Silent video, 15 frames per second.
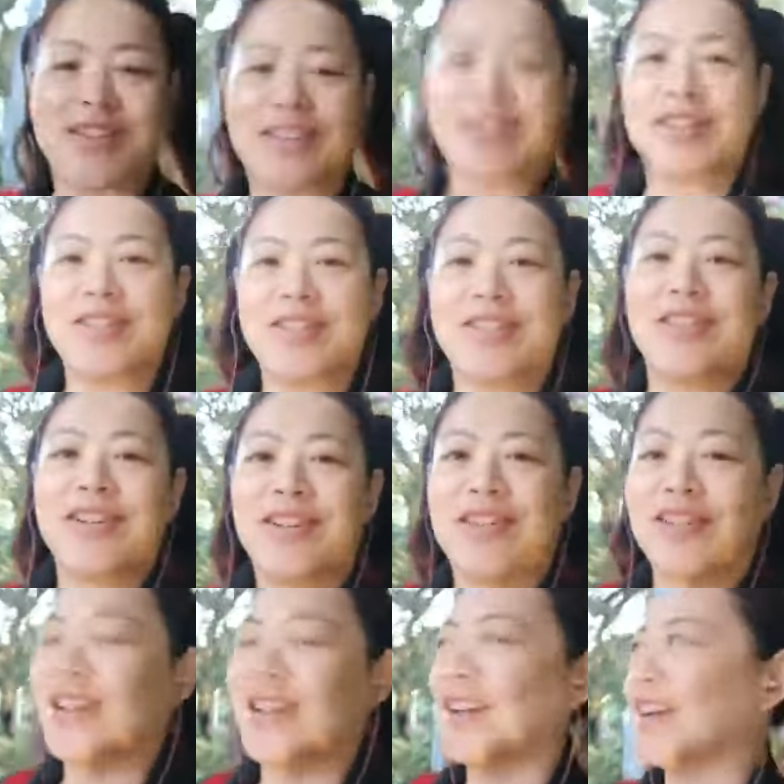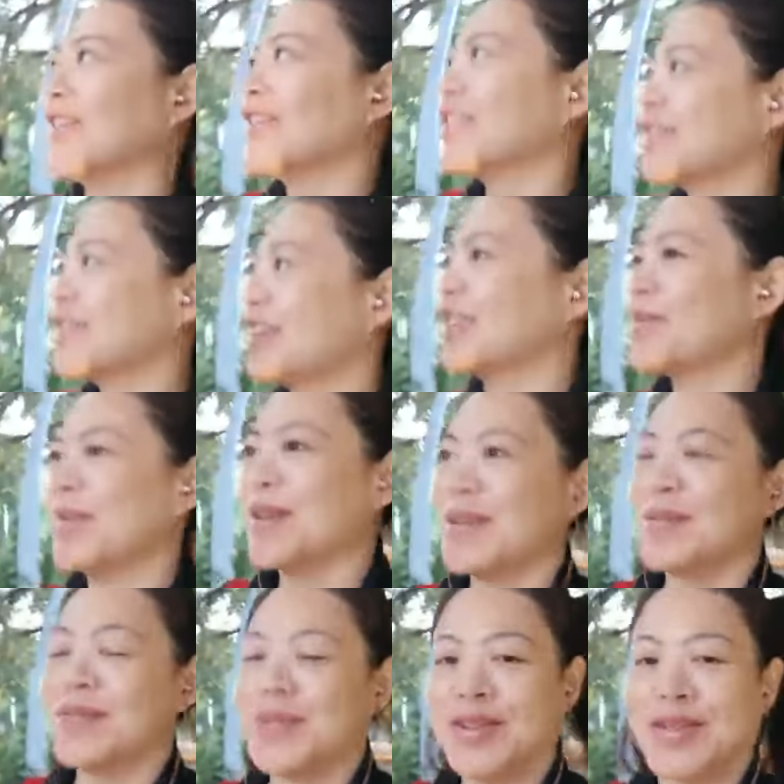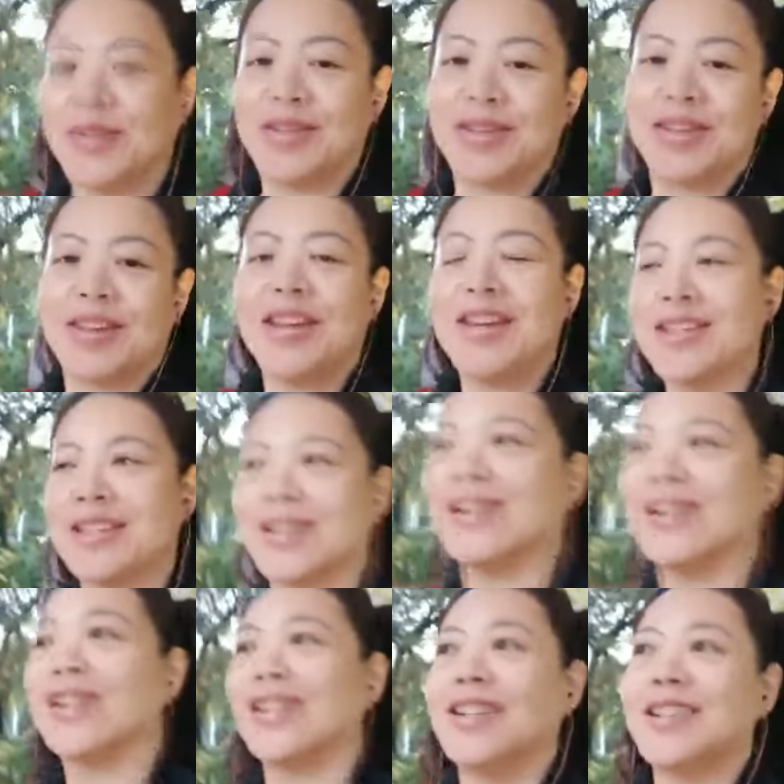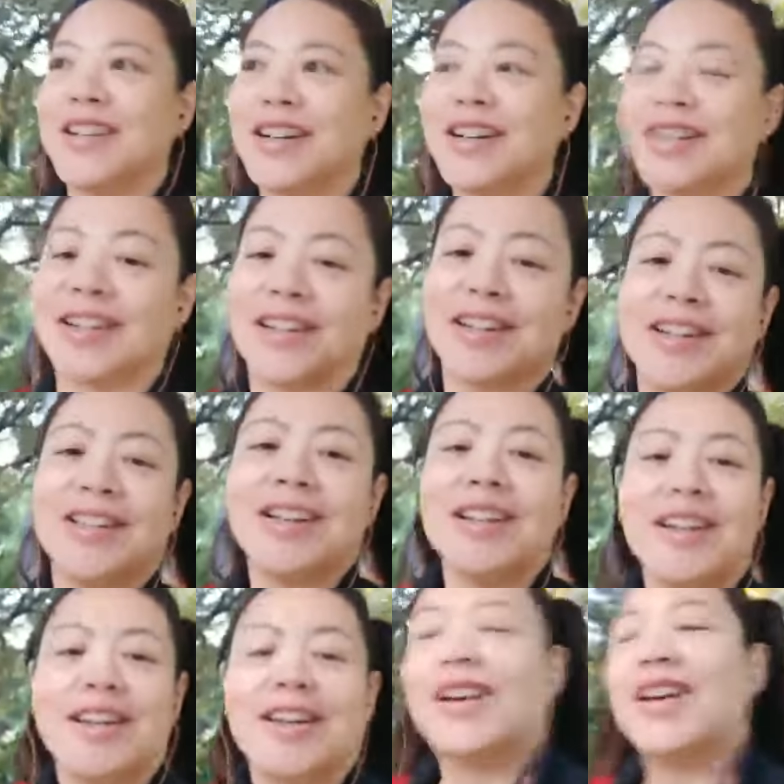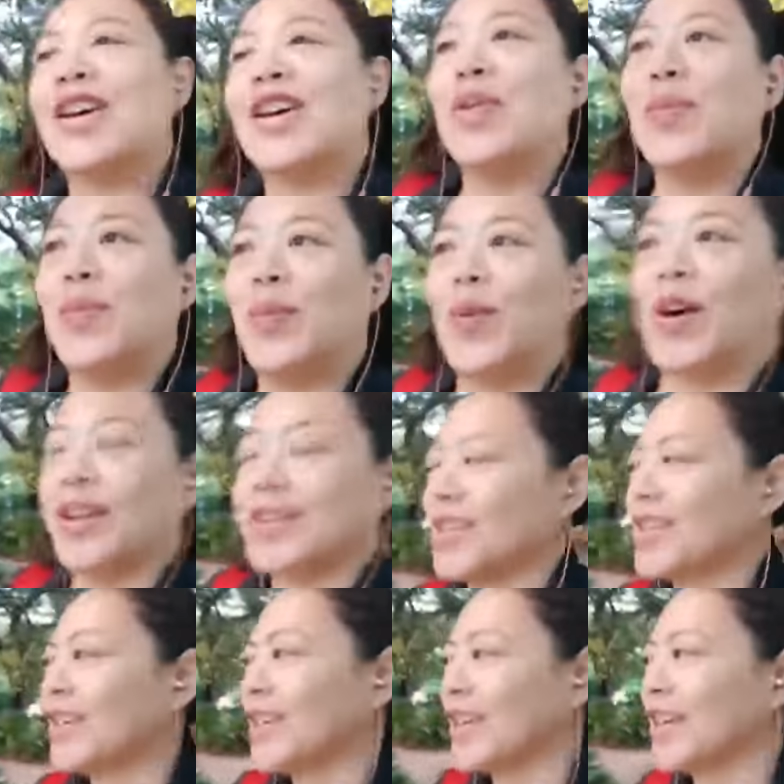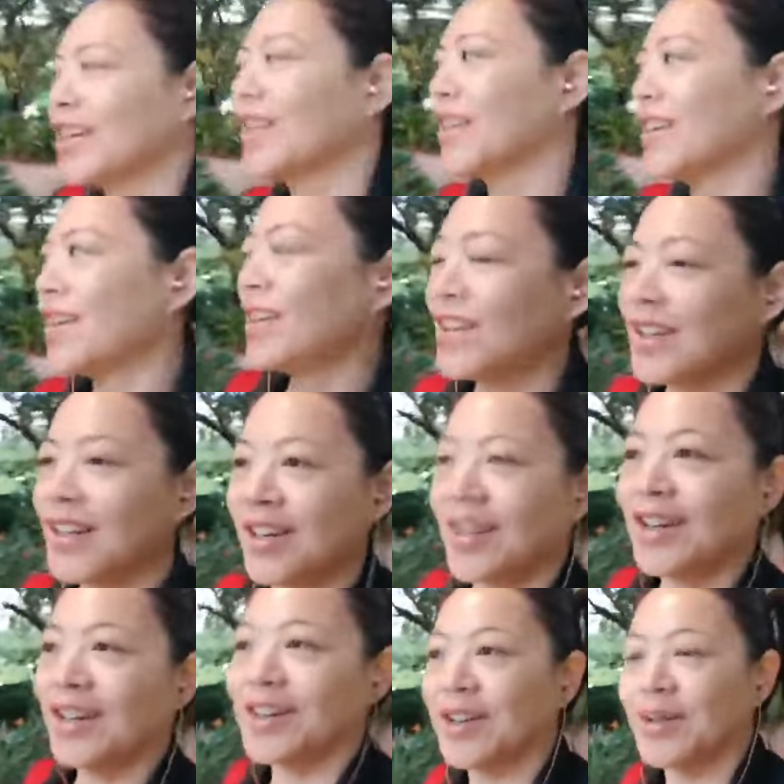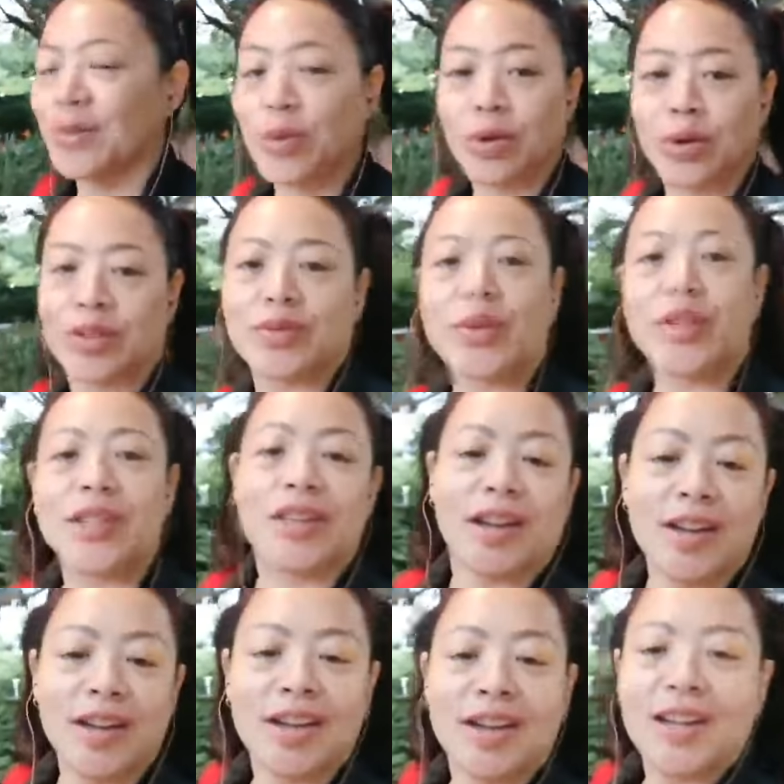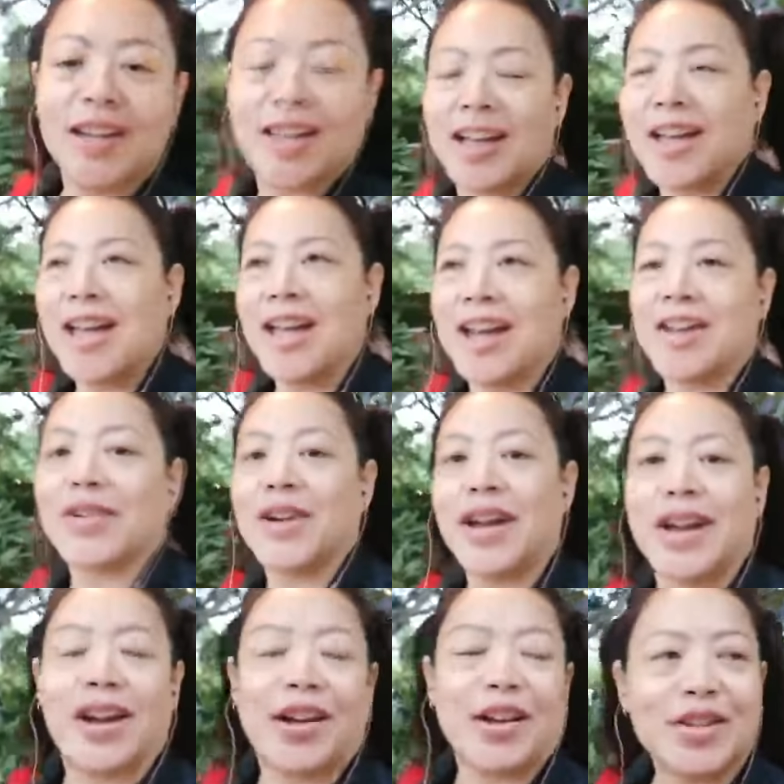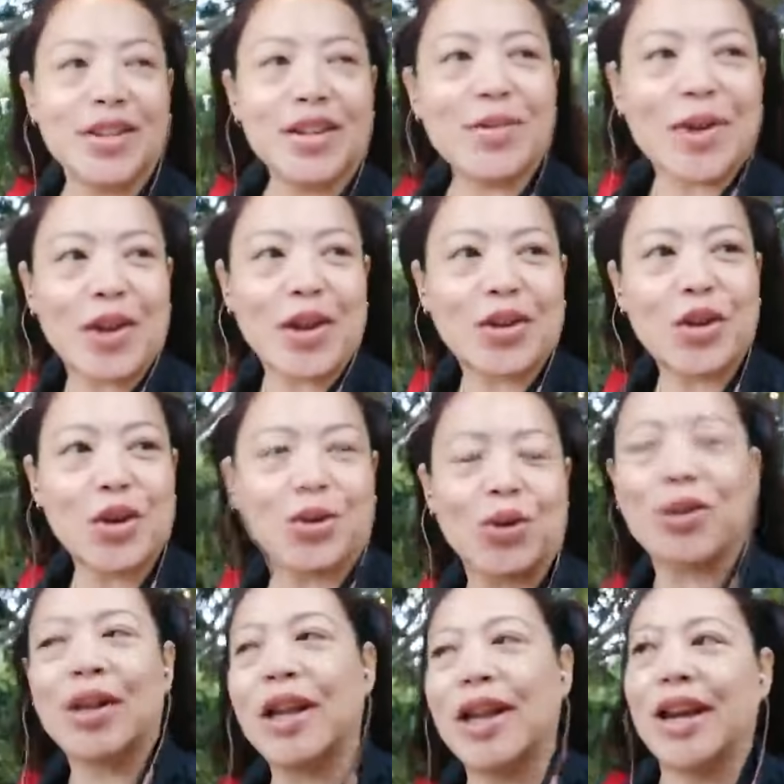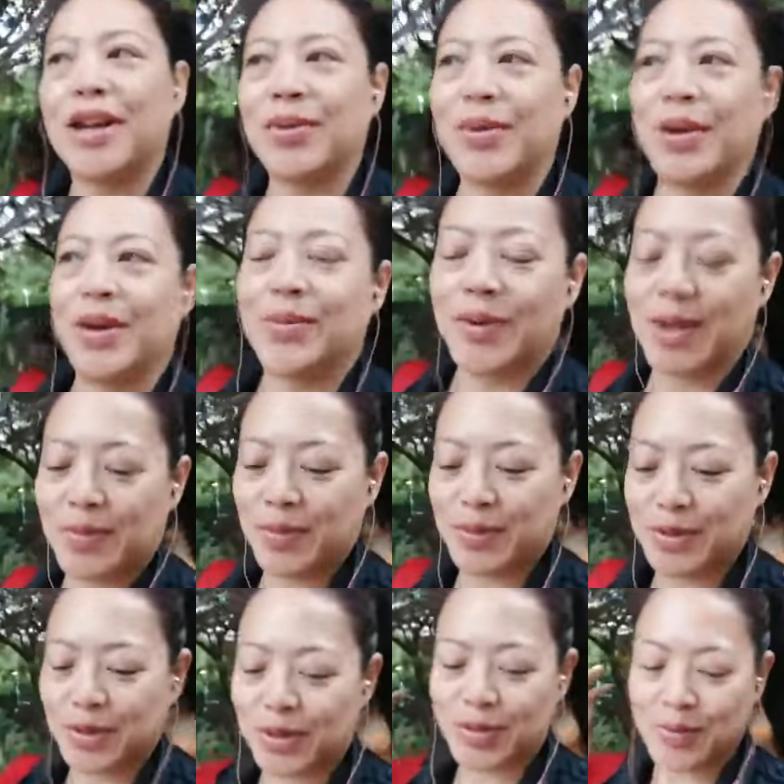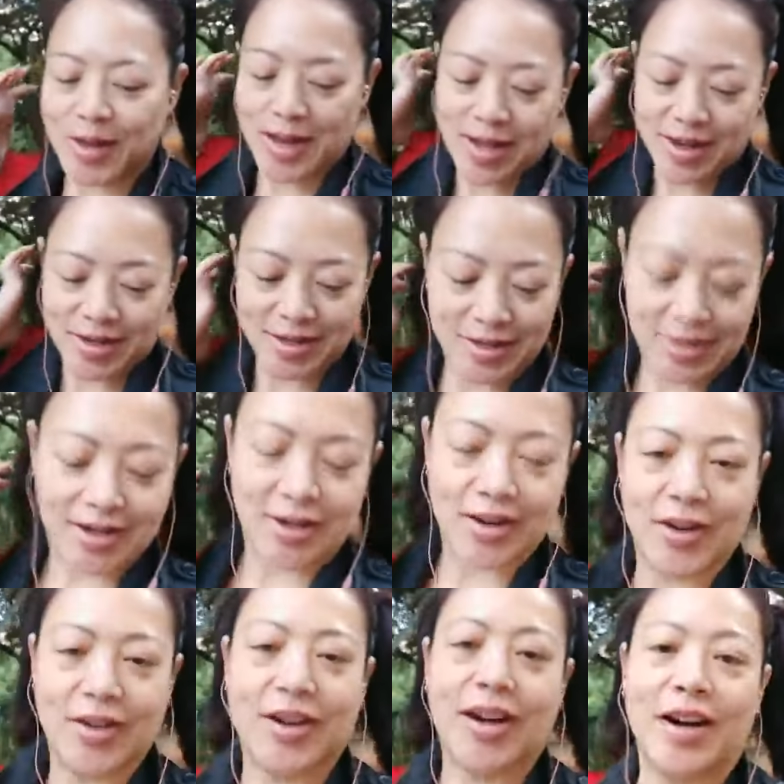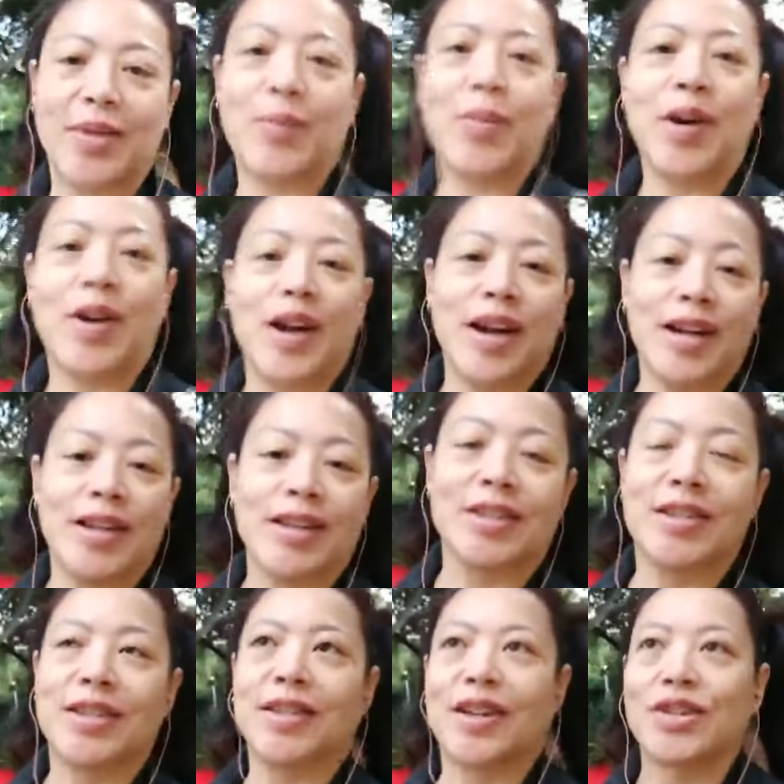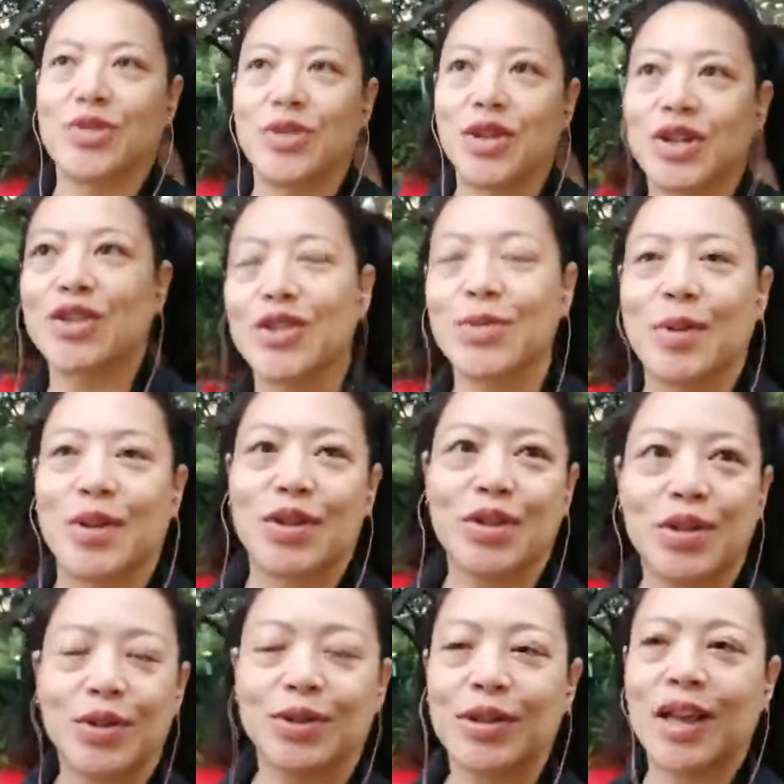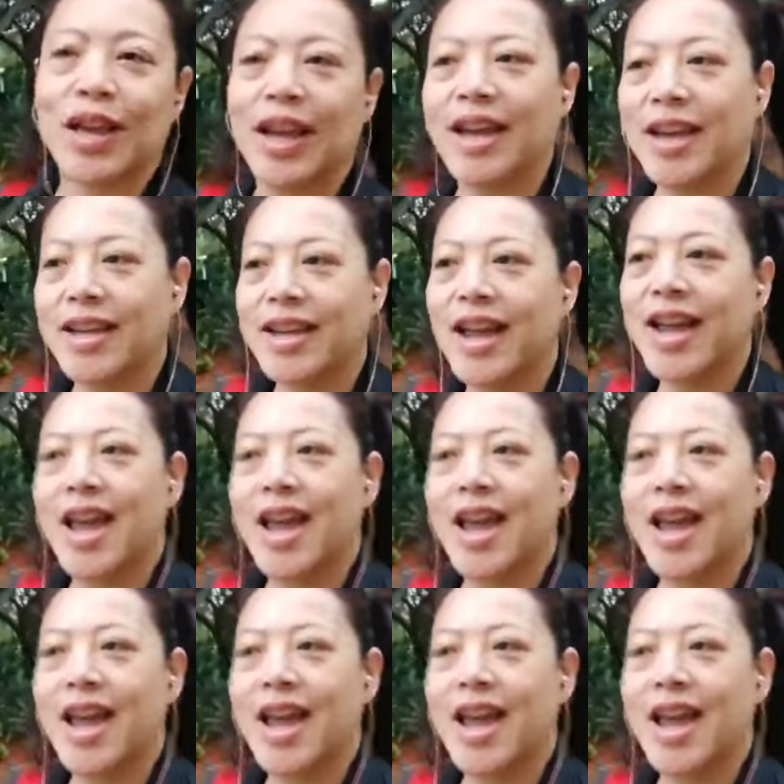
are still on here at South Bank because it's getting darker and darker. But, well, it's winter. Anyway, I was thinking about Kool Aid when people talk about, you know, buying into, like, drinking too much Kool Aid